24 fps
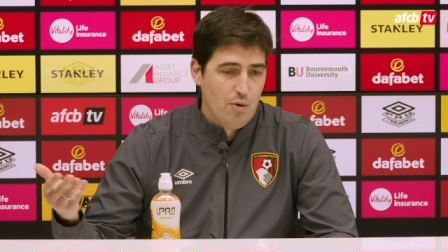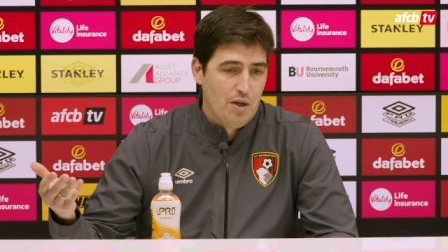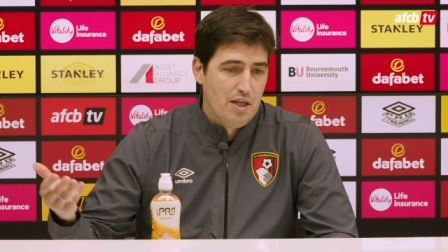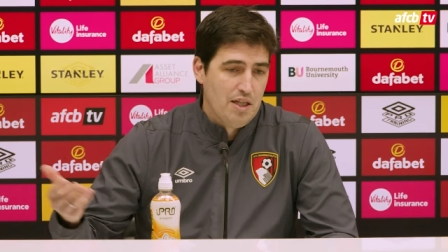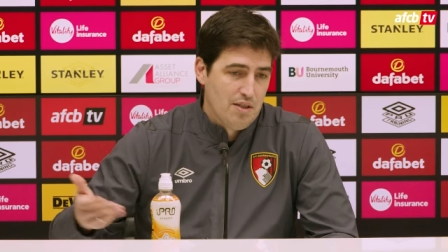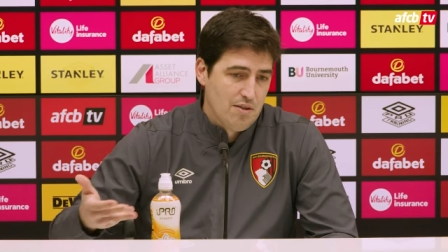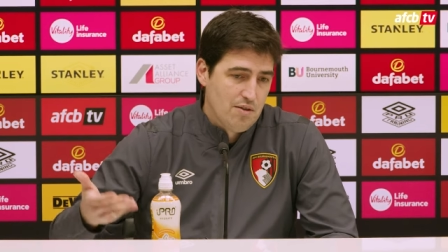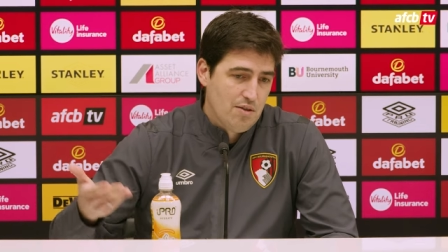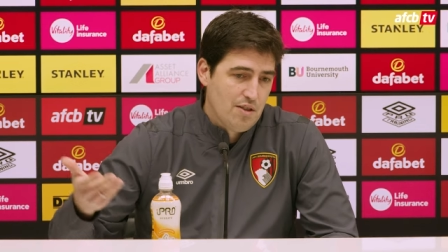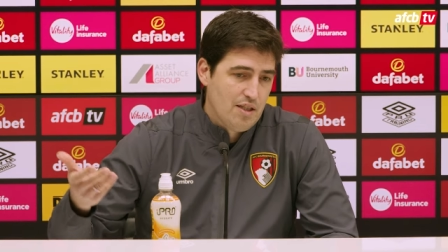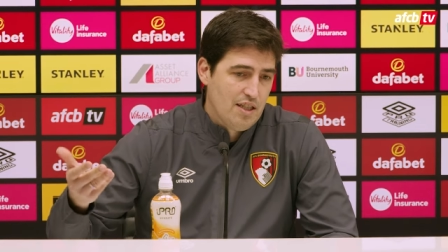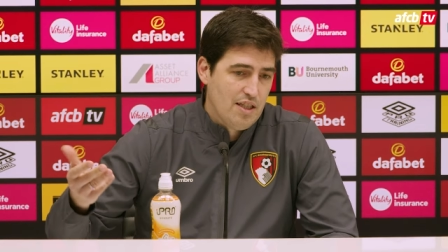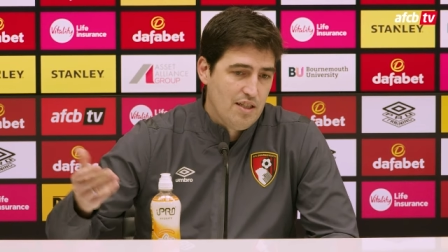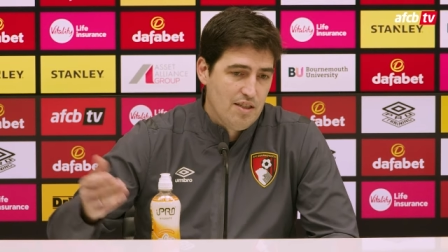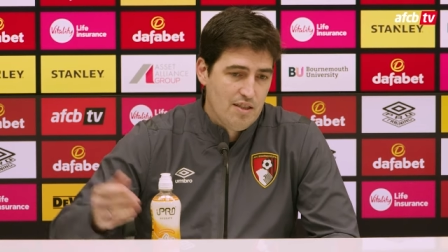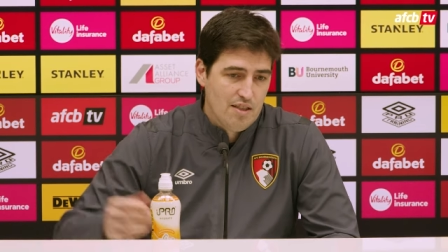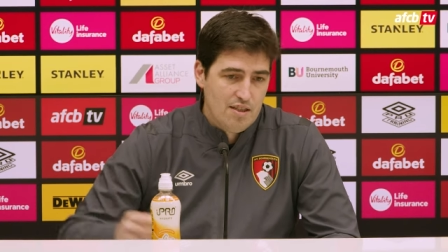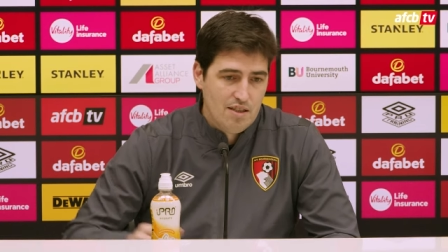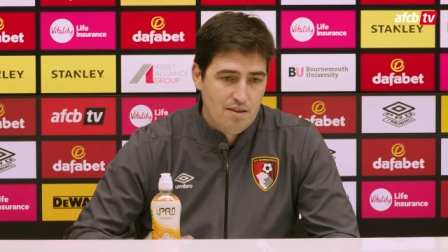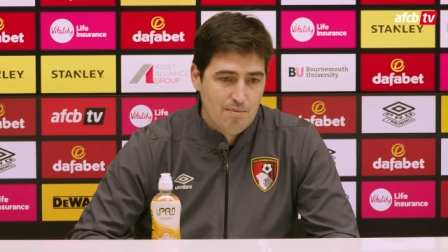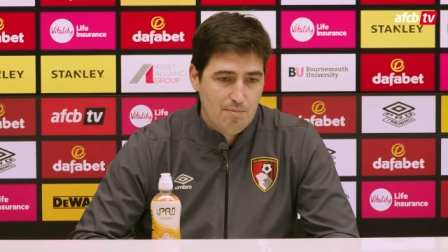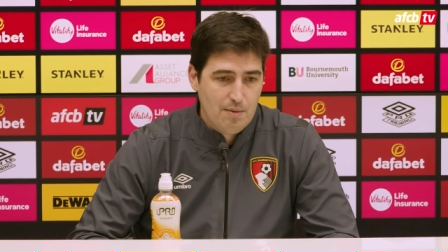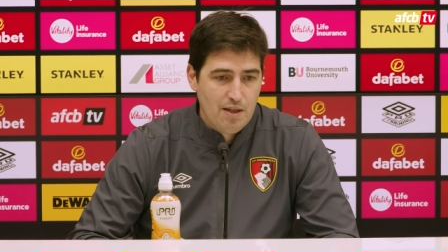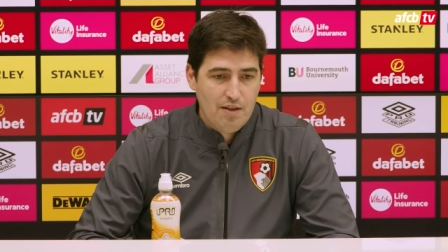And okay,
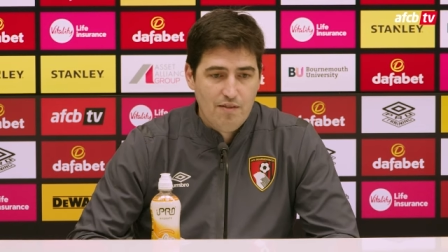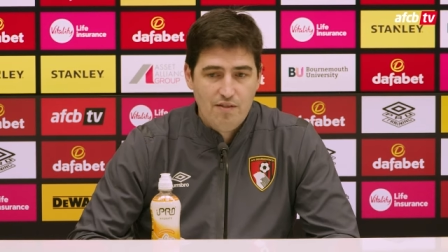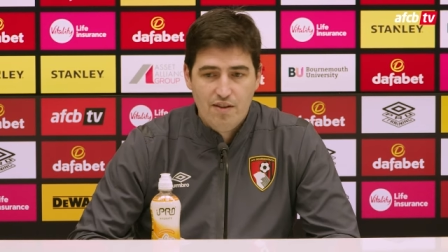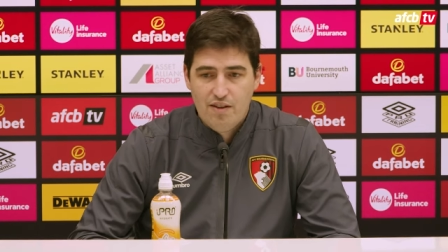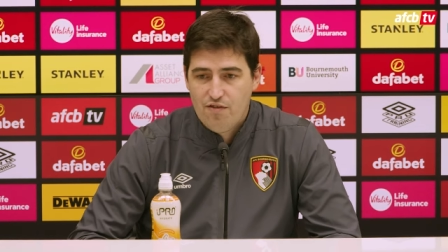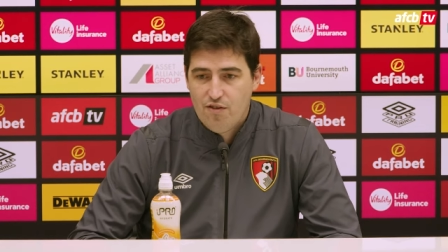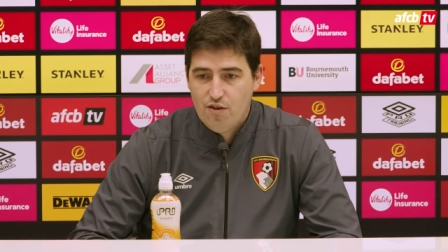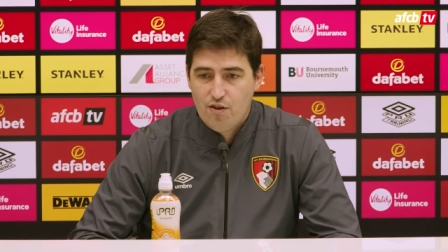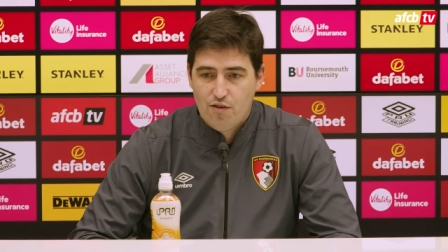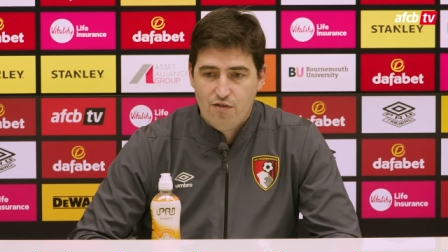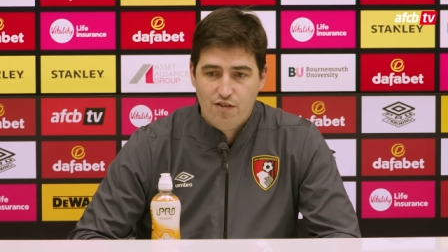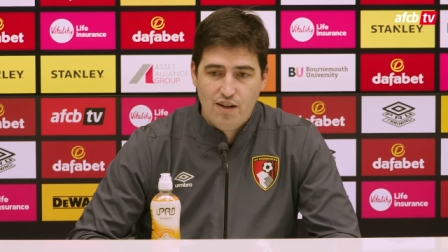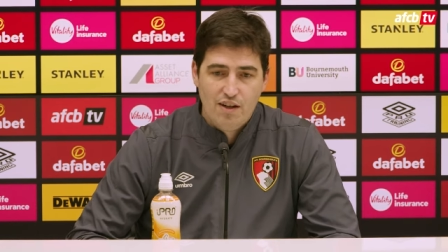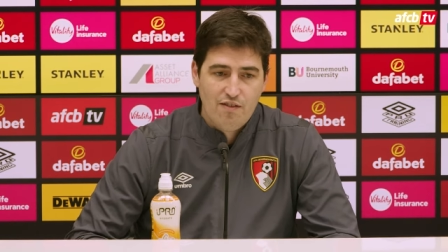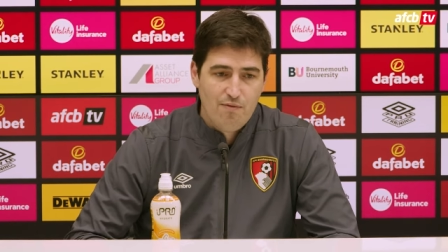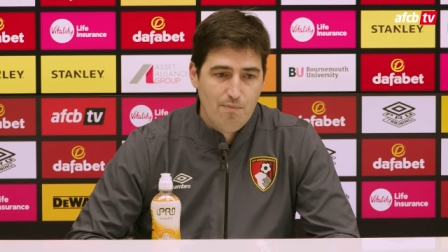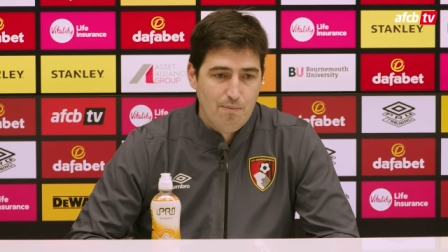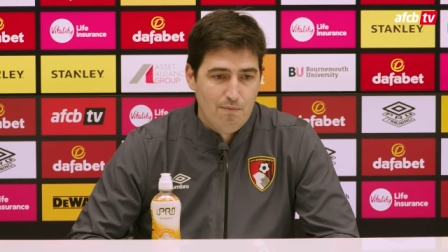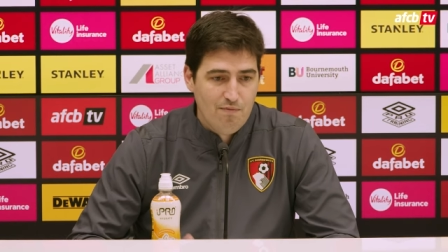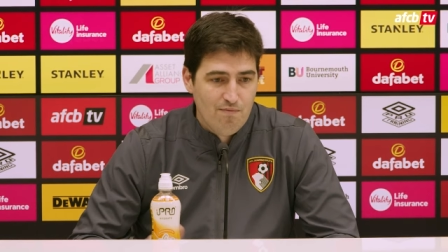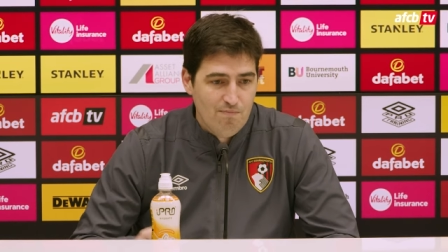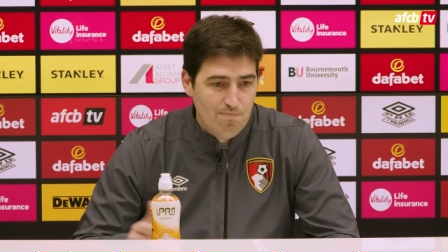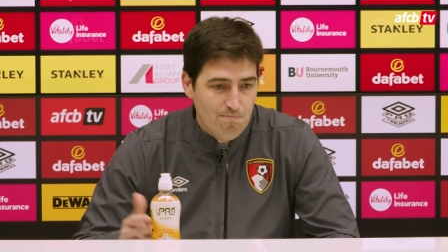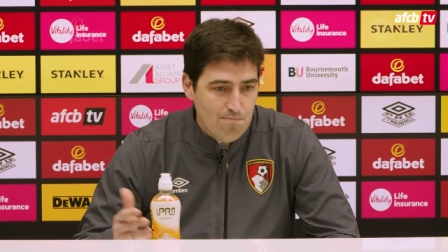maybe for 5-10